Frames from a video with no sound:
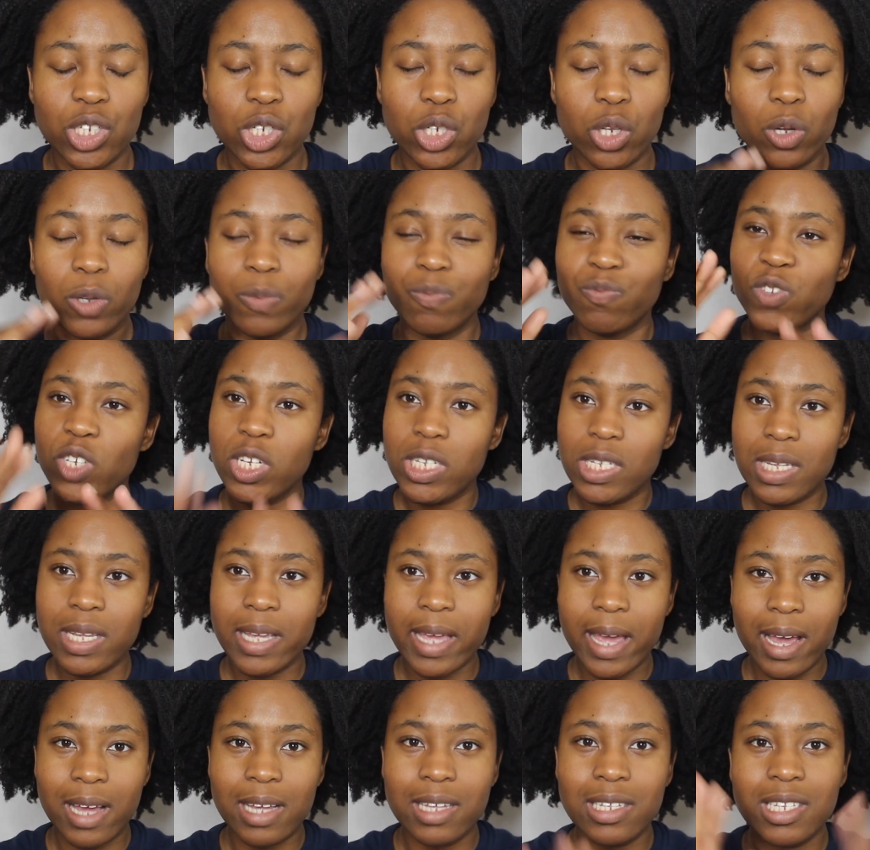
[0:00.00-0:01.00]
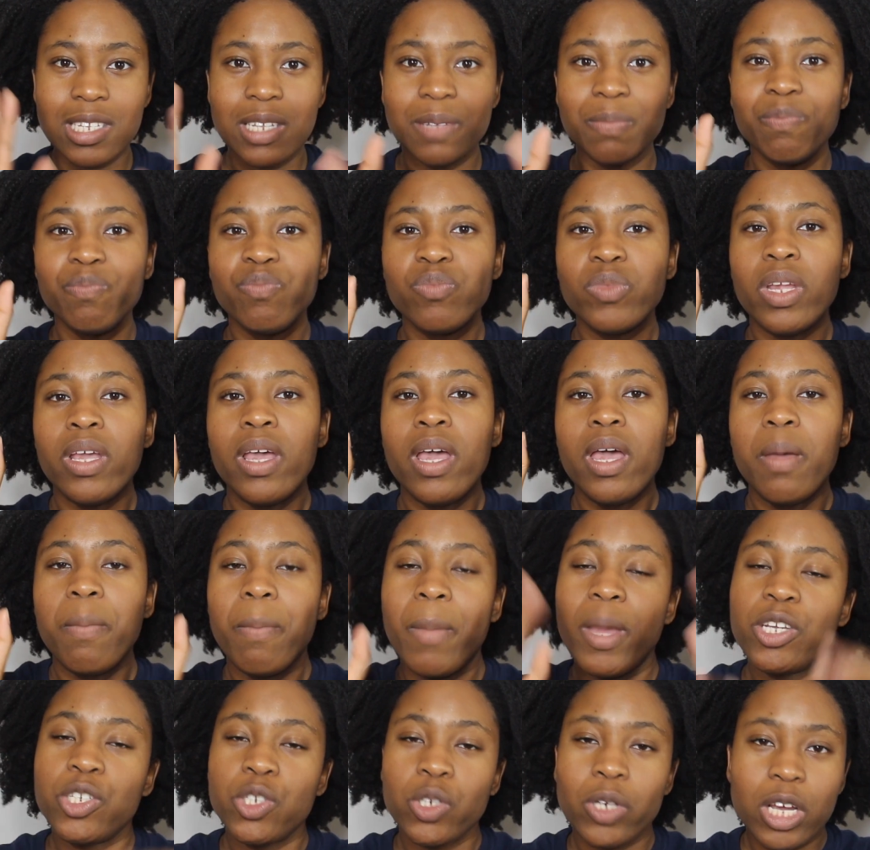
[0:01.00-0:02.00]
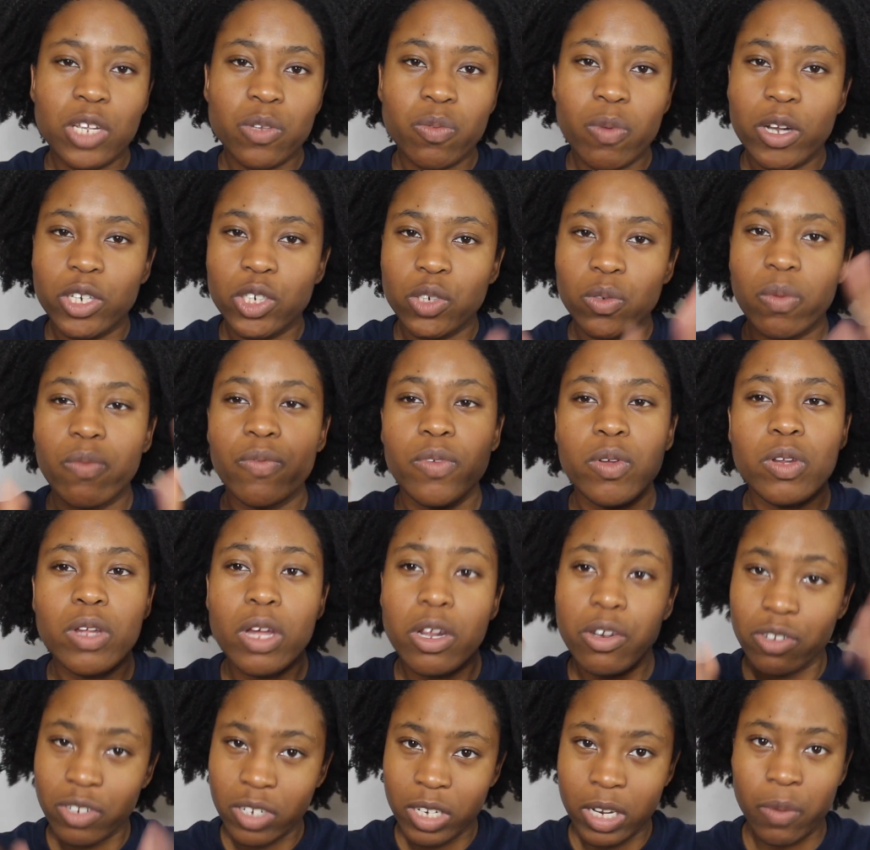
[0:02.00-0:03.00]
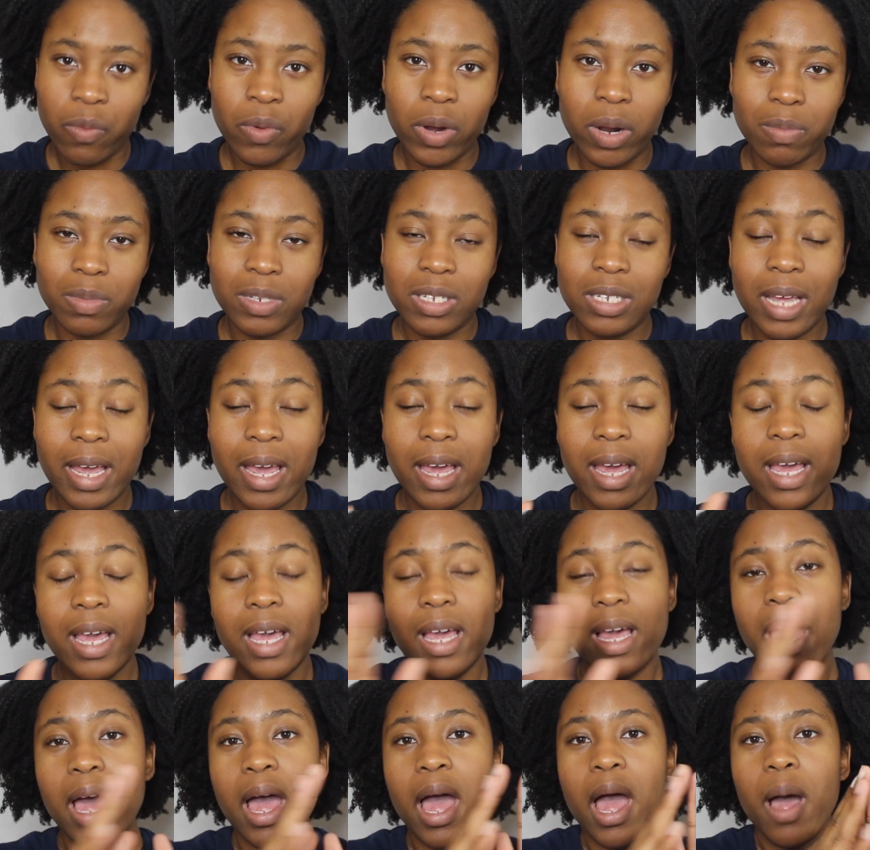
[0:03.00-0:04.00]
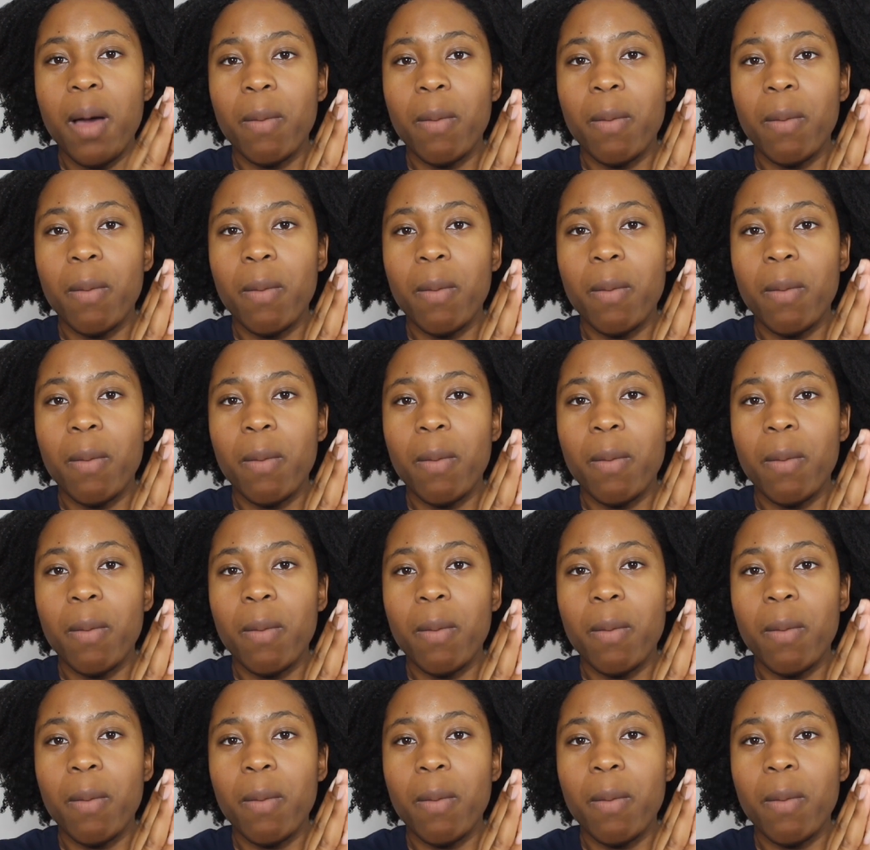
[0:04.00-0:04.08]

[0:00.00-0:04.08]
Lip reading: So just in case, make sure you guys watch the review to understand what I'm saying.